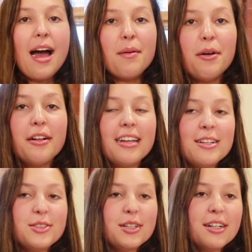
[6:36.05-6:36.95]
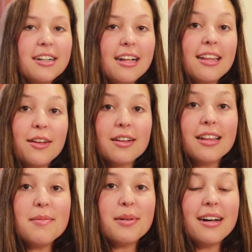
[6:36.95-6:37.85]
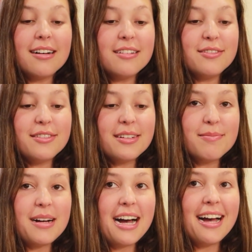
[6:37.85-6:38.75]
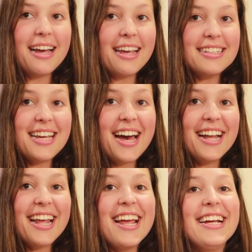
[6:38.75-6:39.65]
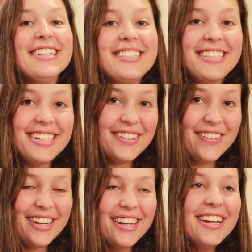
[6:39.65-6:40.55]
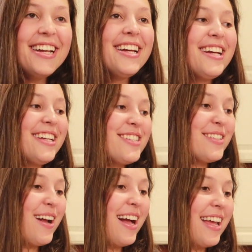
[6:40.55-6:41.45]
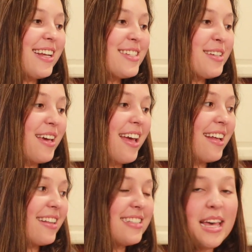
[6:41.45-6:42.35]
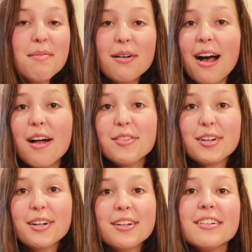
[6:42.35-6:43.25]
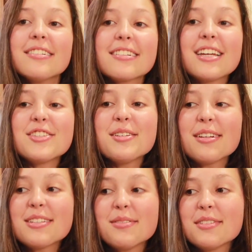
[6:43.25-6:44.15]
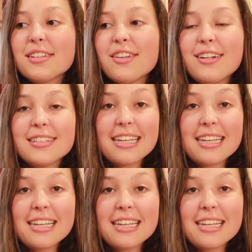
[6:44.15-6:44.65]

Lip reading: I will insert a little clip of my dad and Steven trying to get the table out of our kitchen because it was a little